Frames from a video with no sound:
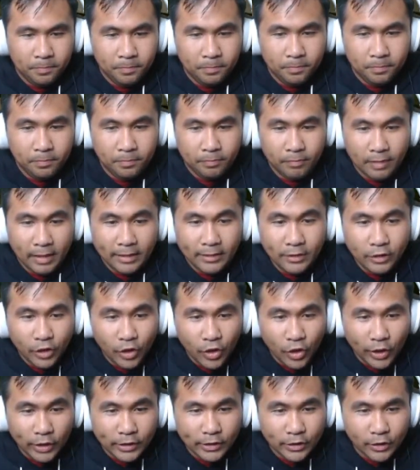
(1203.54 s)
Hmm, it's
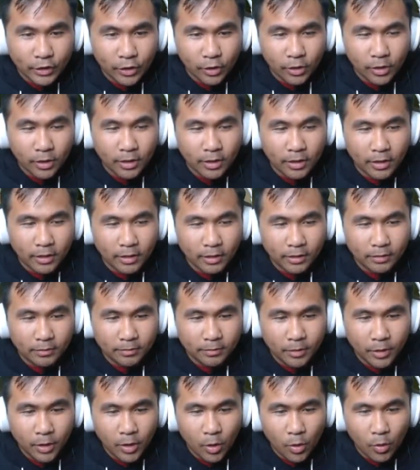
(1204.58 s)
good to uh,
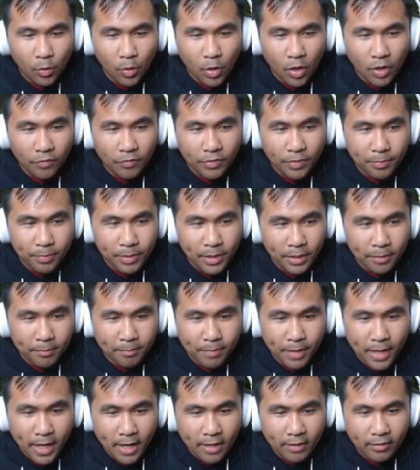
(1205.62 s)
go off the beaten
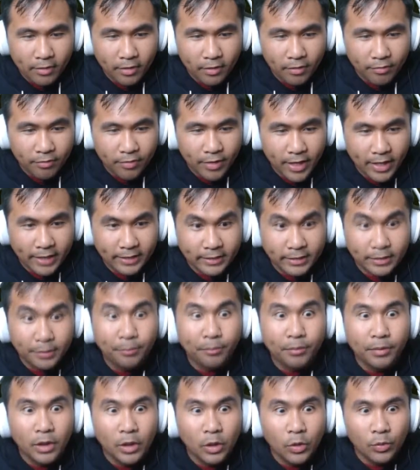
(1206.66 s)
path and find some
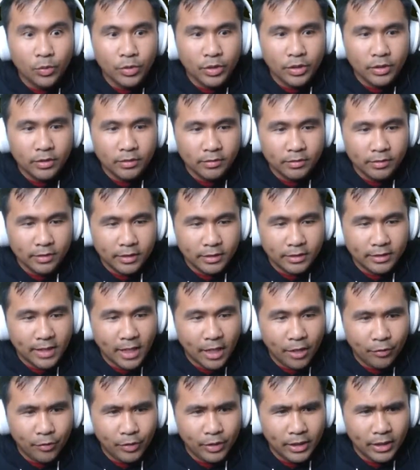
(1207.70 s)
loot. There's
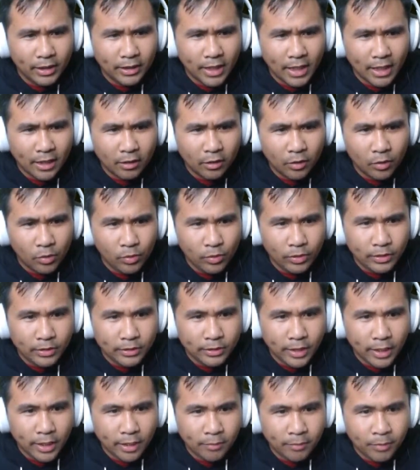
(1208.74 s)
not really a lot of loot in this
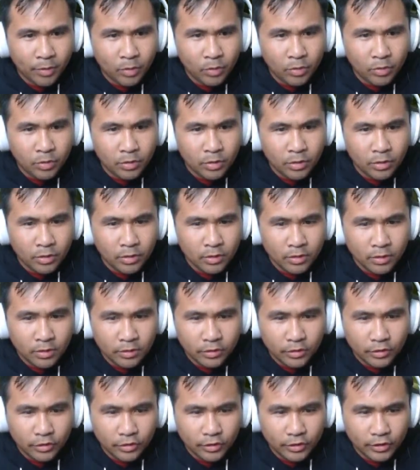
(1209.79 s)
game though.
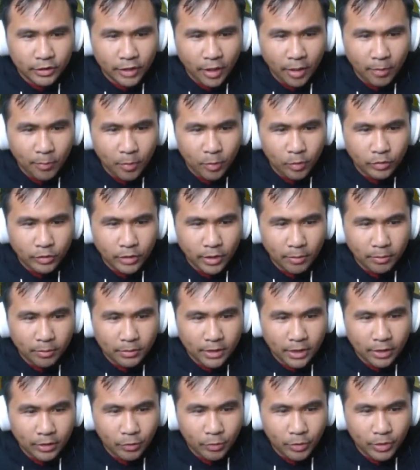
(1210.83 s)
Just the same old same. It's
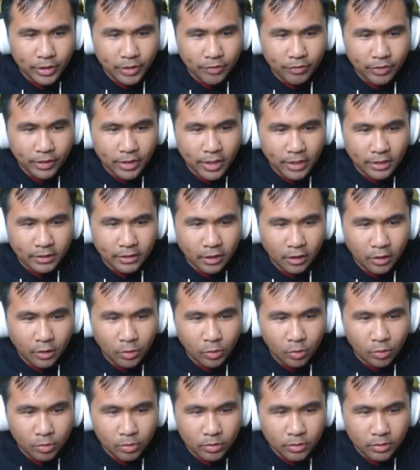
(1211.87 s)
like three different kinds of loot.
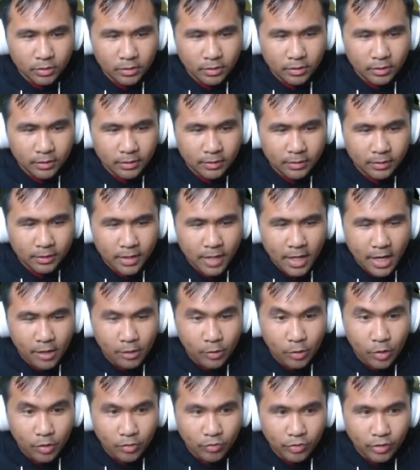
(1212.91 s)
I don't know
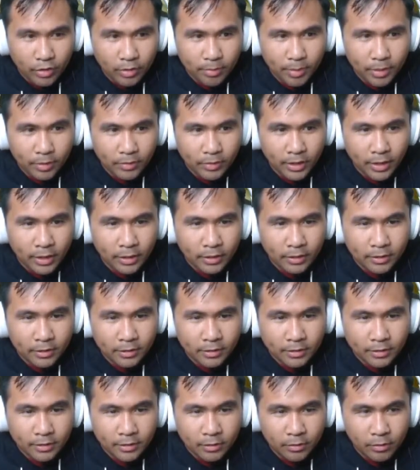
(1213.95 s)
how I feel about that.
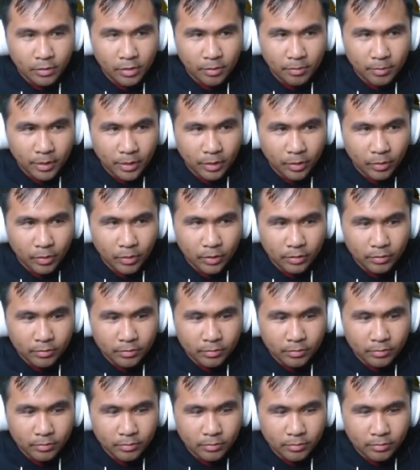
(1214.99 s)
Where am I going?
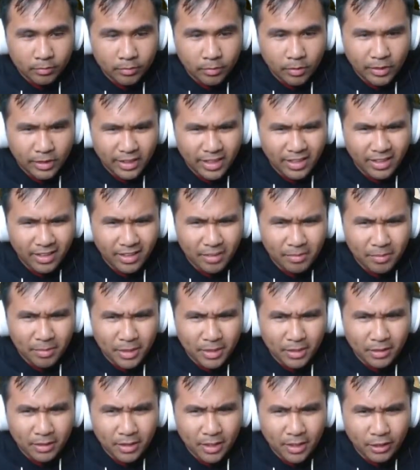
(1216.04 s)
Where the hell am I,
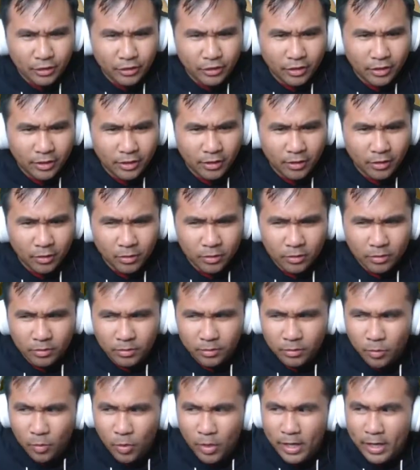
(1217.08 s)
actually?
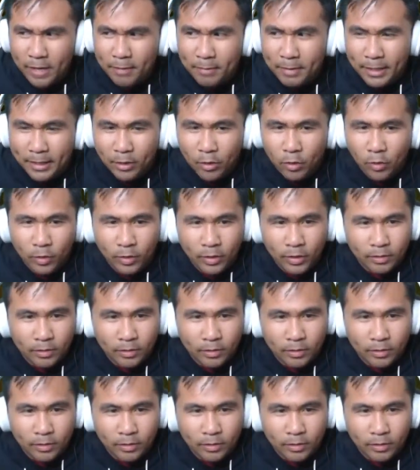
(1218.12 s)
Where am I going?